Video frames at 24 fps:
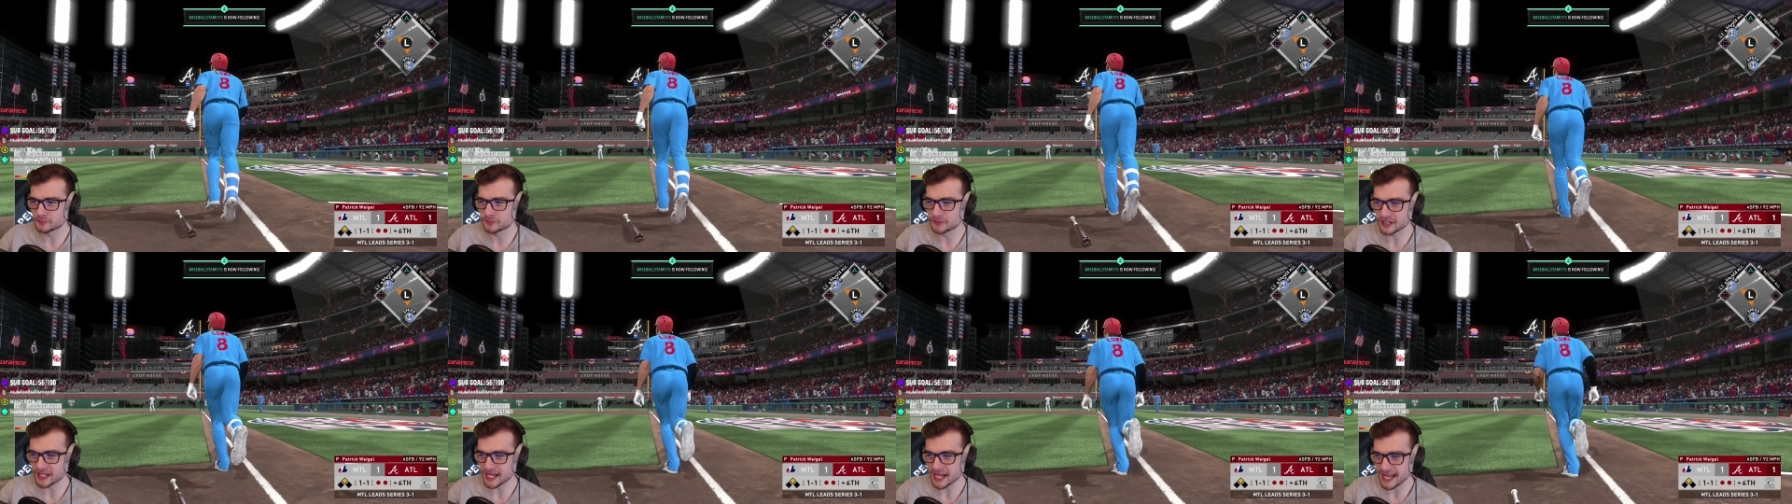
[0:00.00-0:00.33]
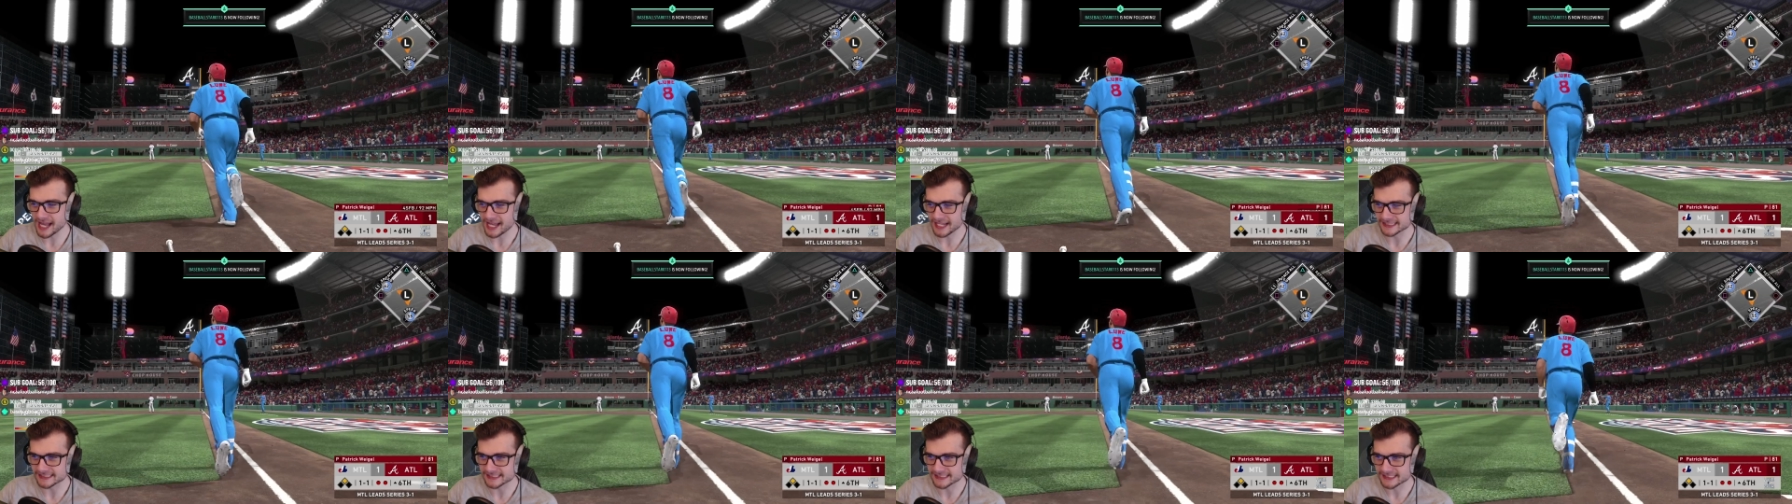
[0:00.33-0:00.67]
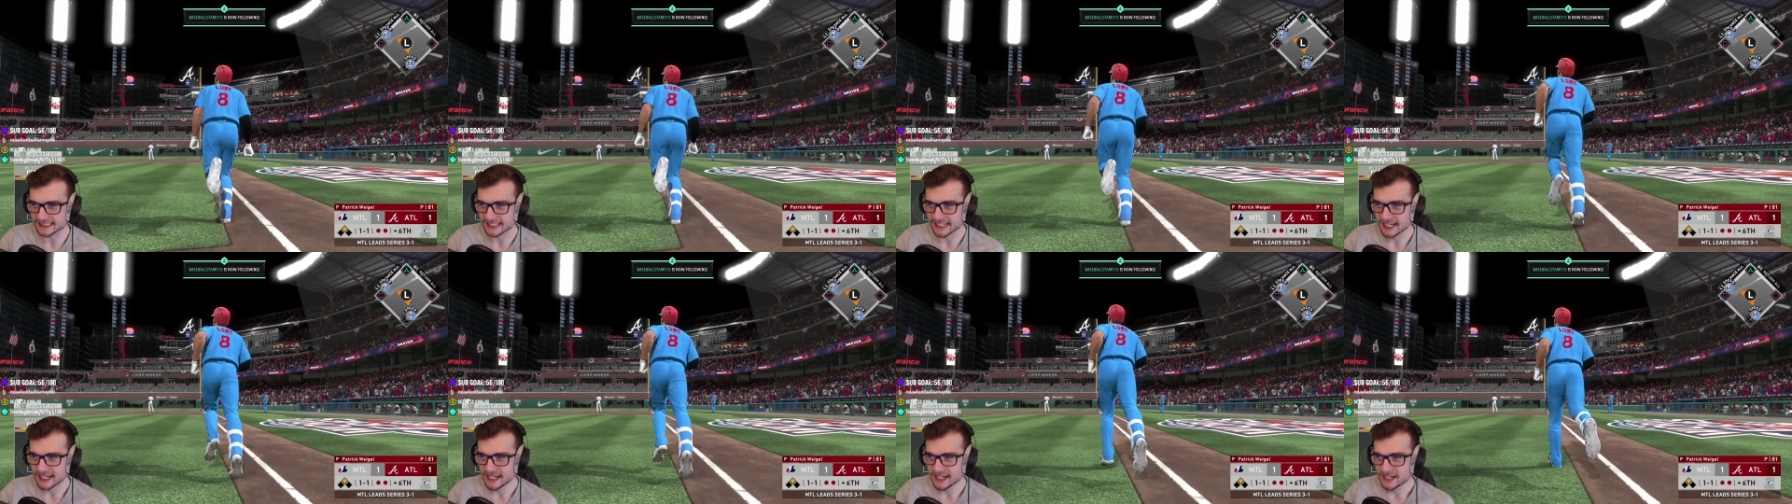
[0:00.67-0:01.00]
blast
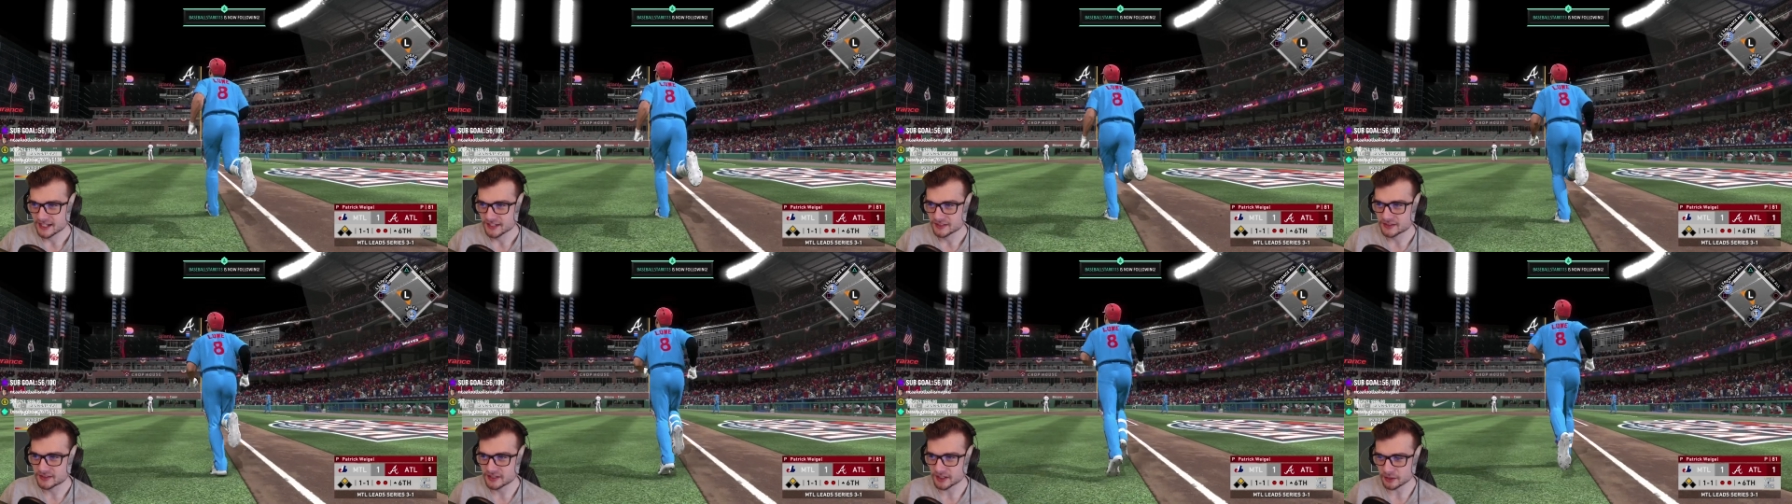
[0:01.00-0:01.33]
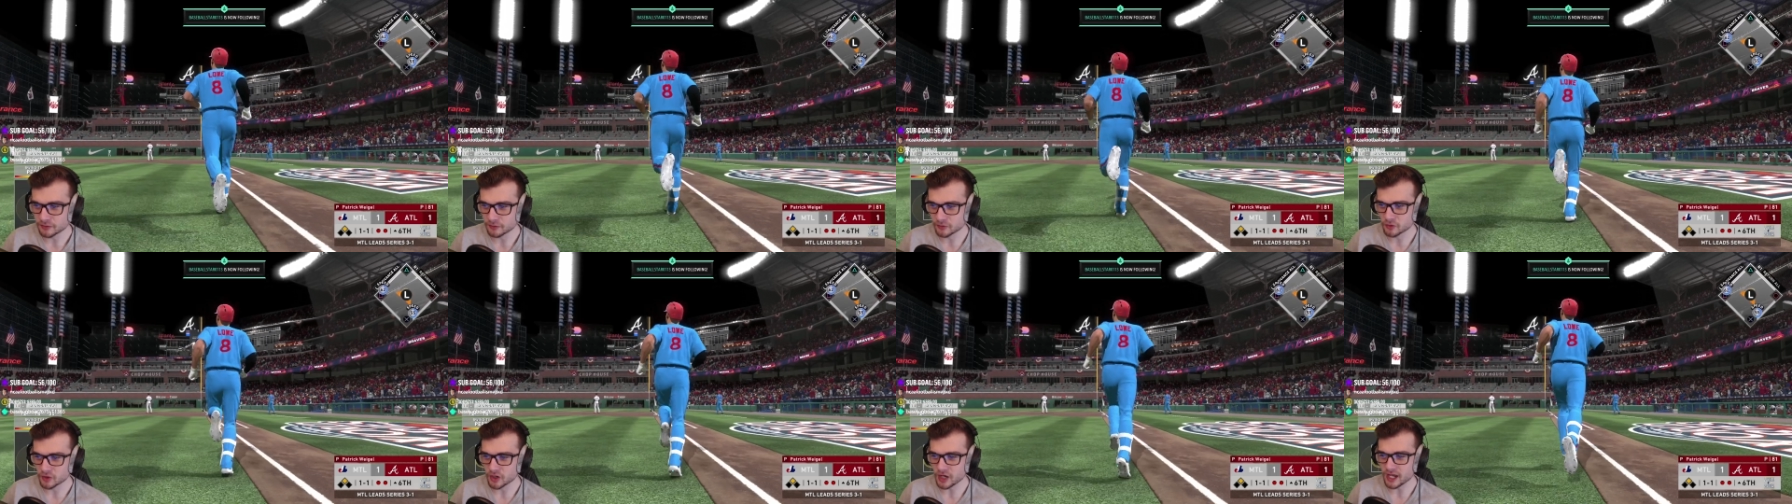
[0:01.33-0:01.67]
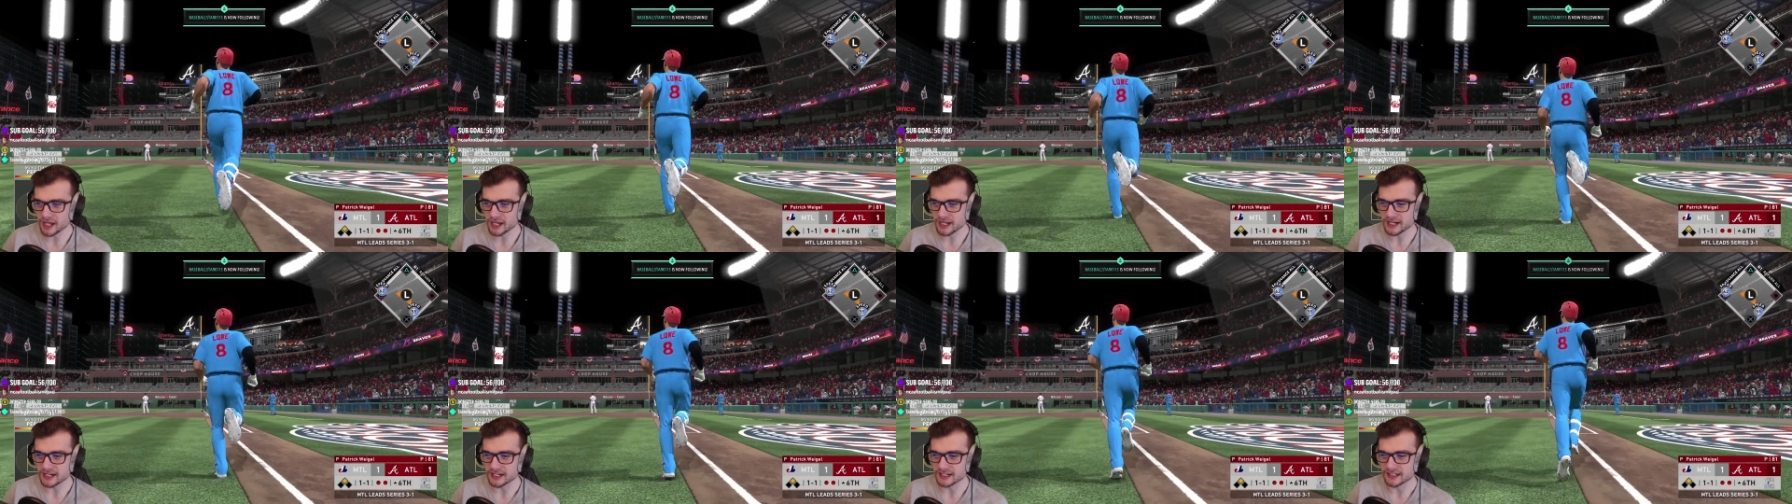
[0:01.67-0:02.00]
to
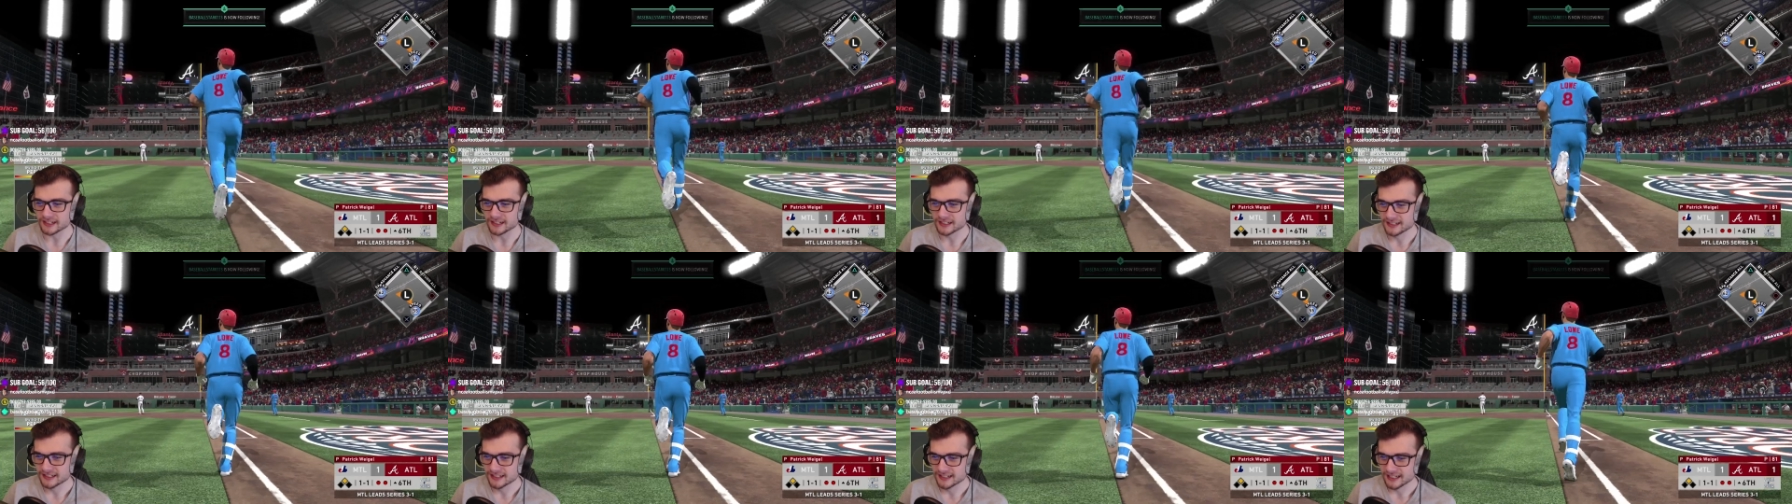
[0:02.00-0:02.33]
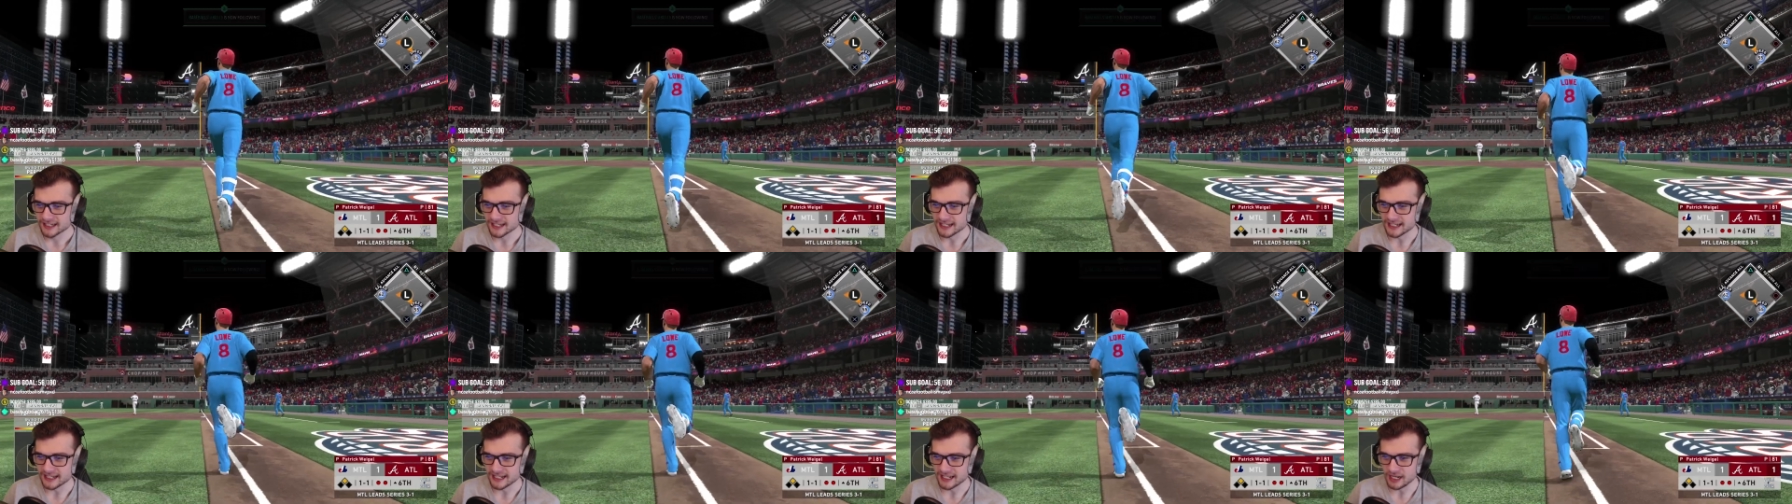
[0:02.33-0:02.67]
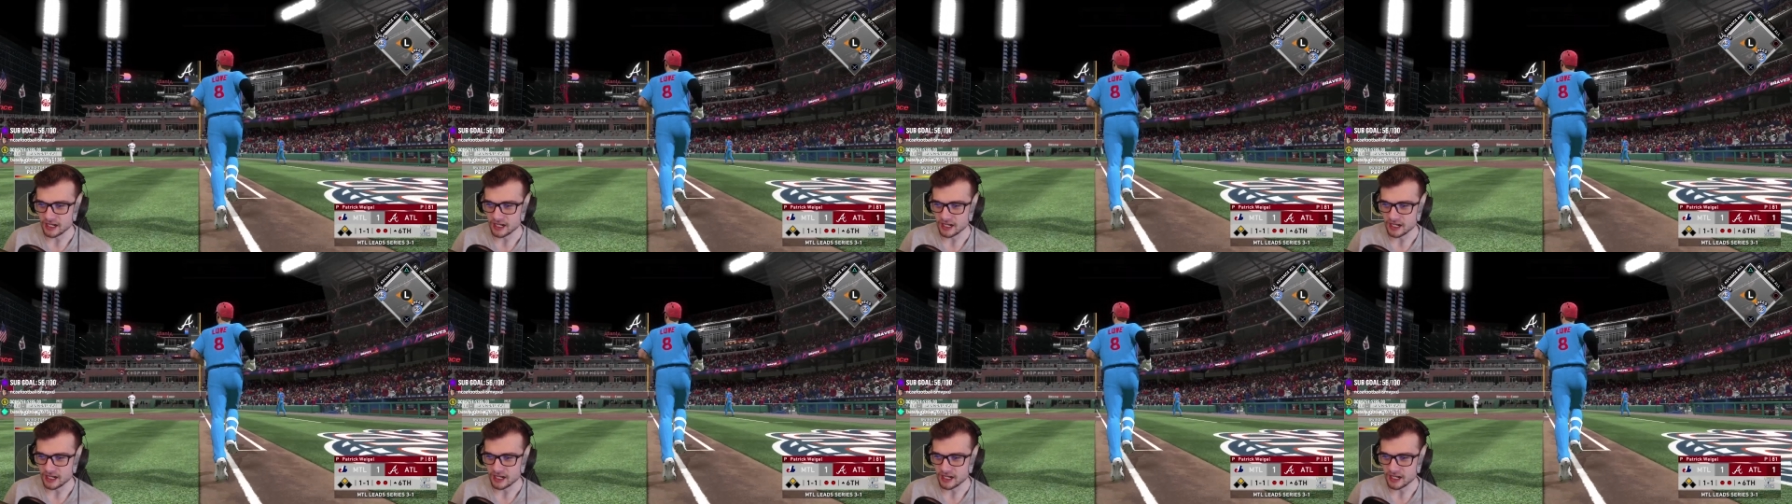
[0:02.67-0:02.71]
right. And it